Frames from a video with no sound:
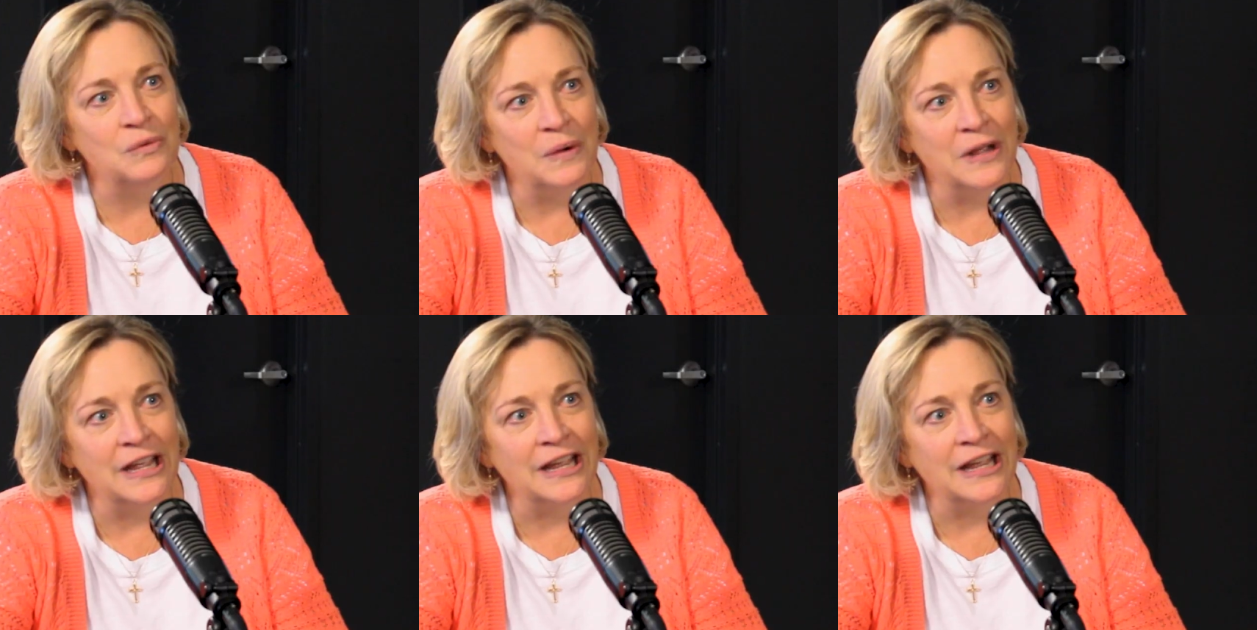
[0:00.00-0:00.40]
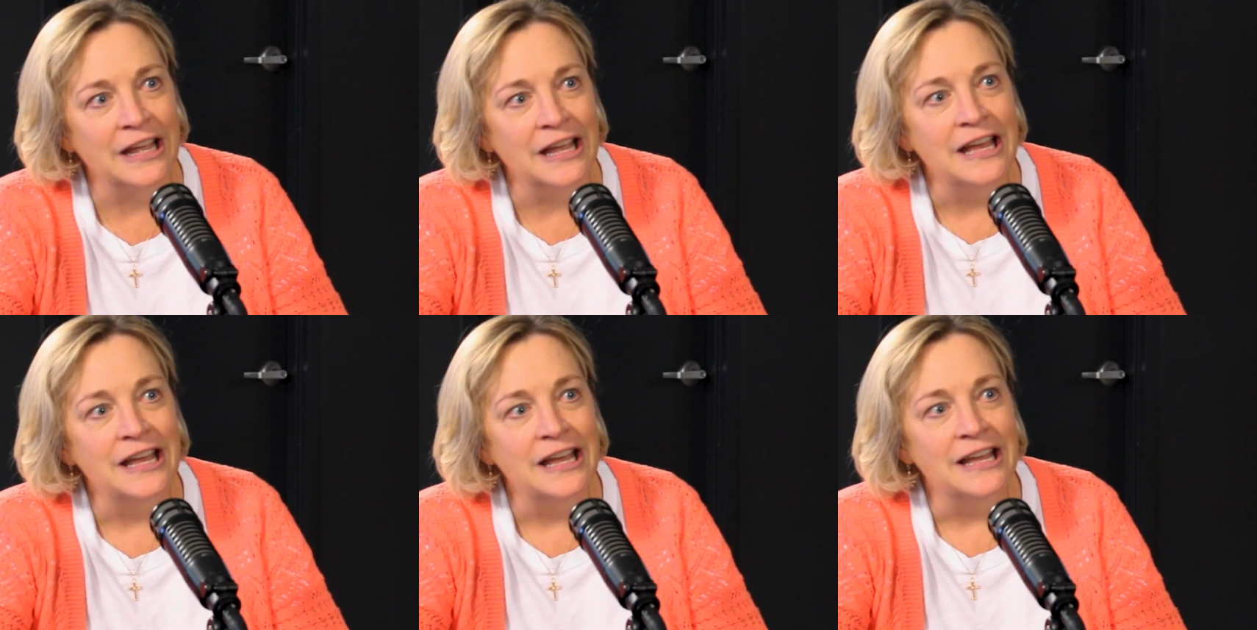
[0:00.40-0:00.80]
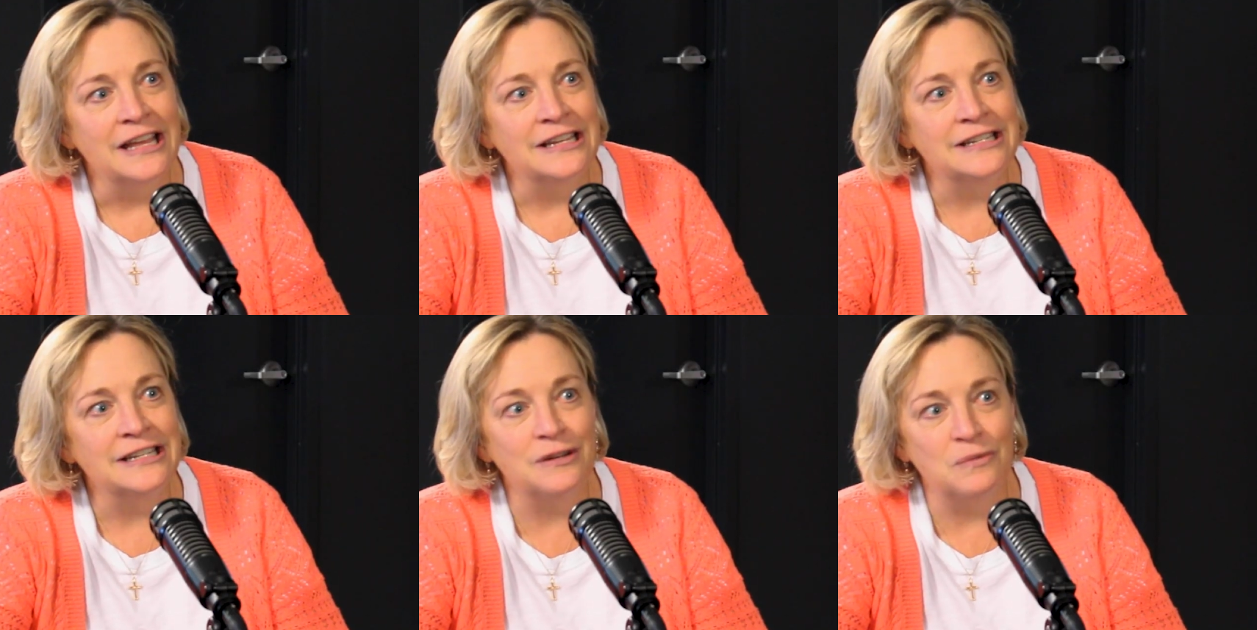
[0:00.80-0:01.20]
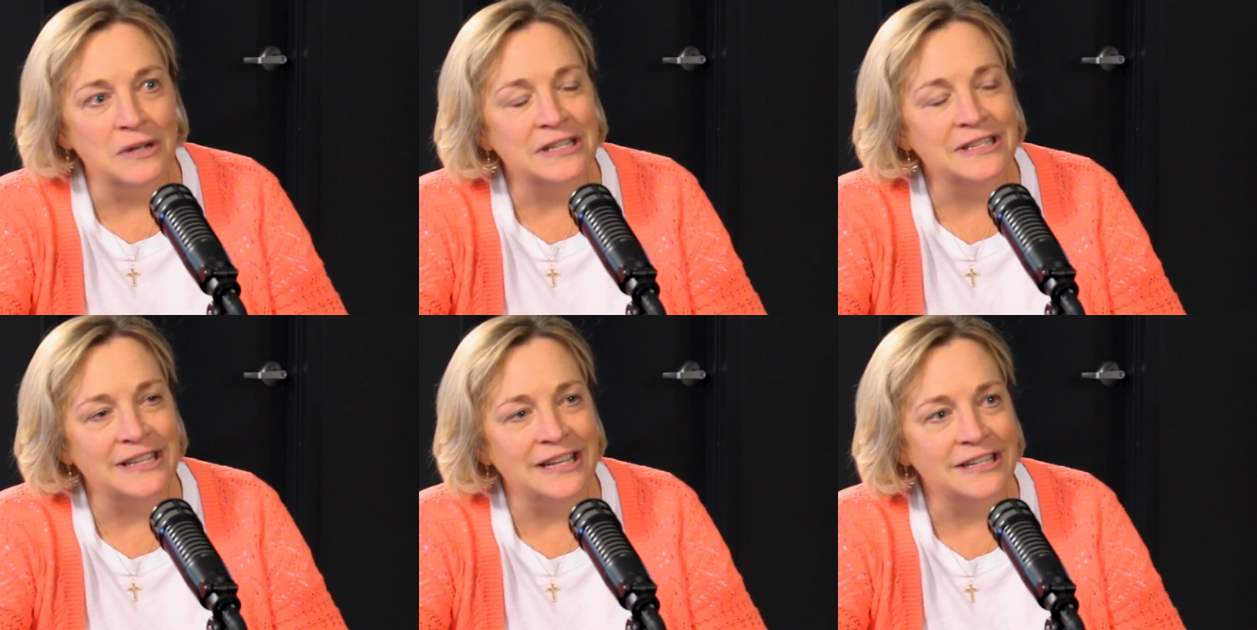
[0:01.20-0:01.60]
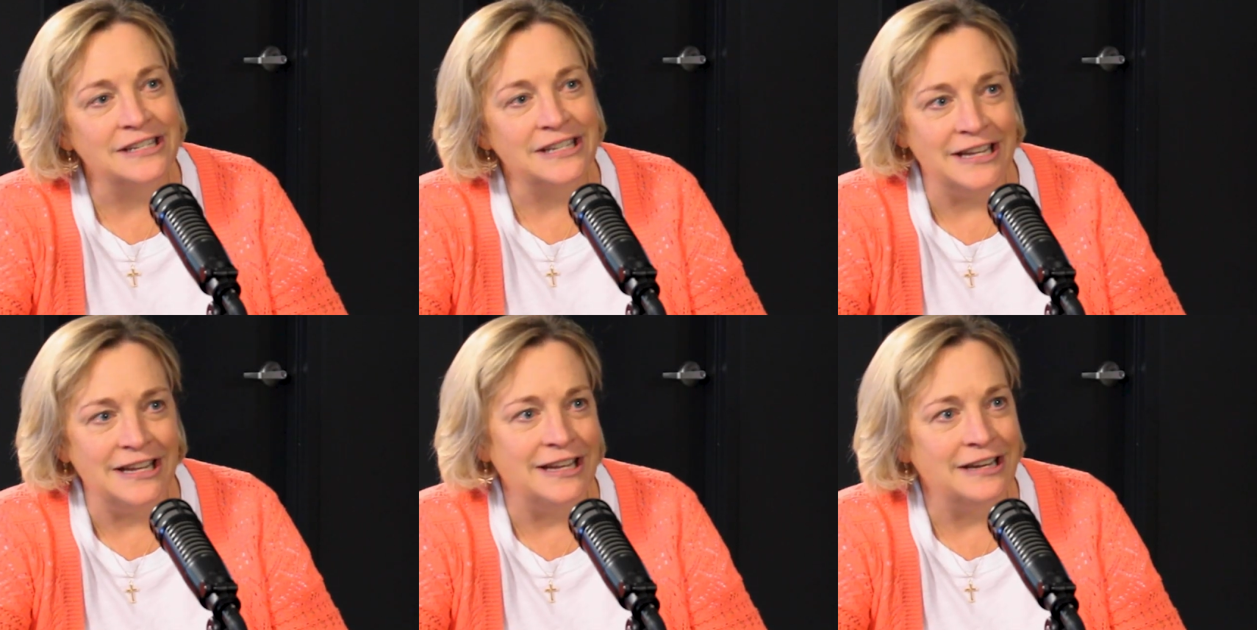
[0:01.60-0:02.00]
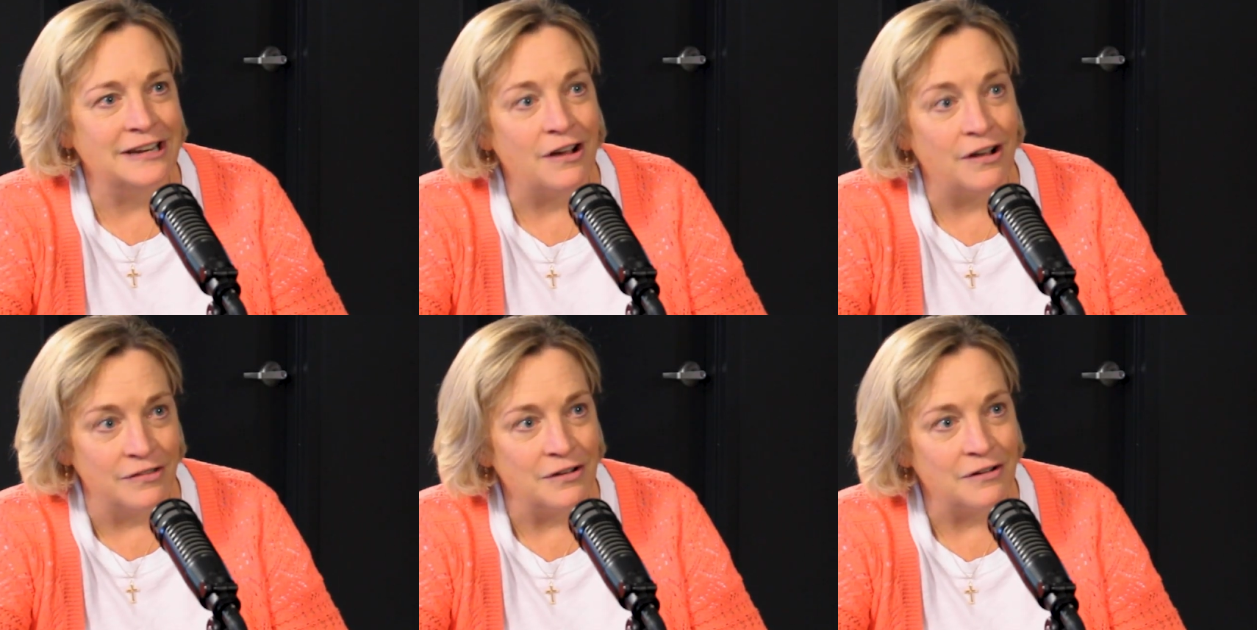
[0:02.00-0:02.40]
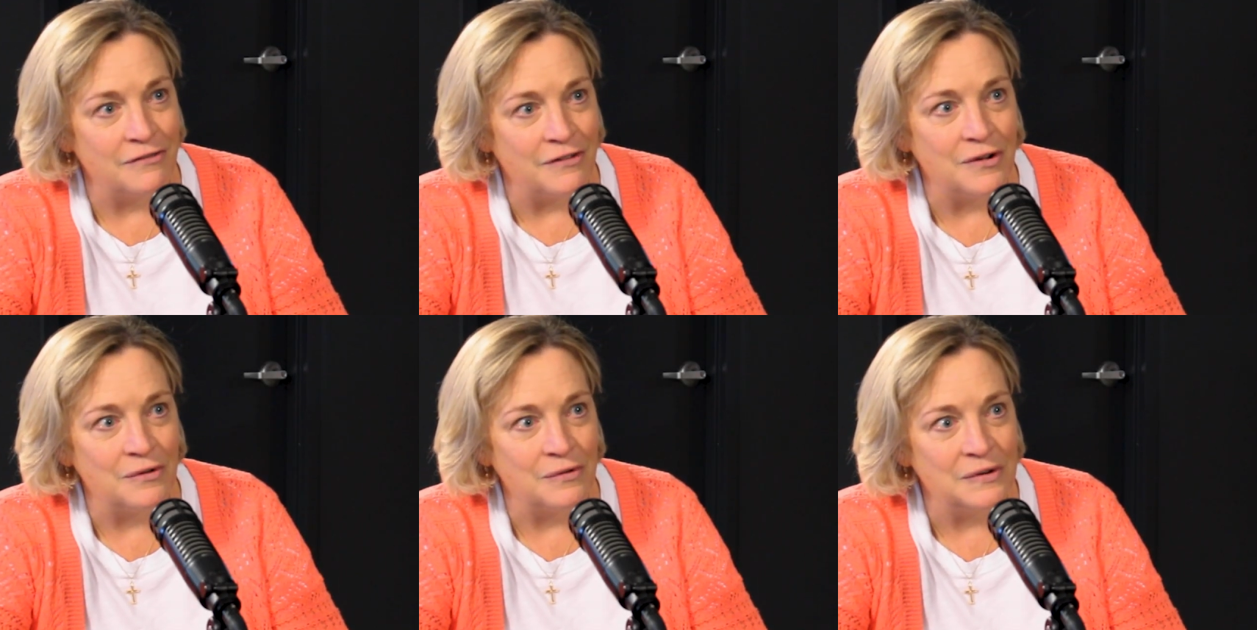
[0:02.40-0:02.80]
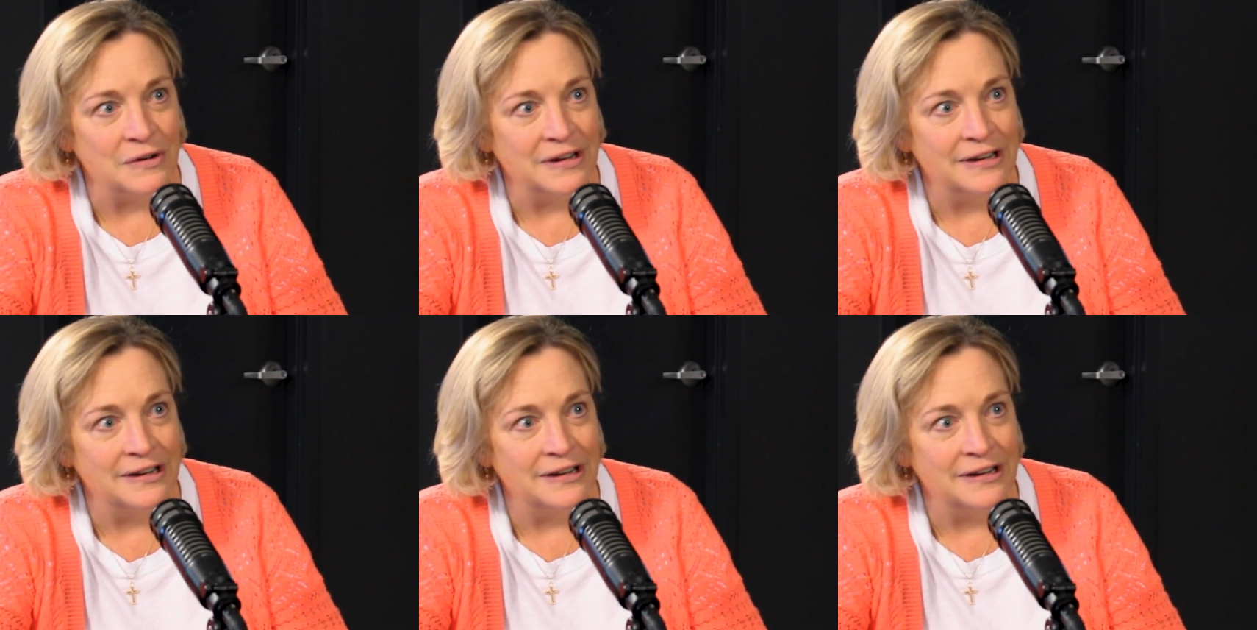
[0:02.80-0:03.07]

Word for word: the week did we see a teen on their phone.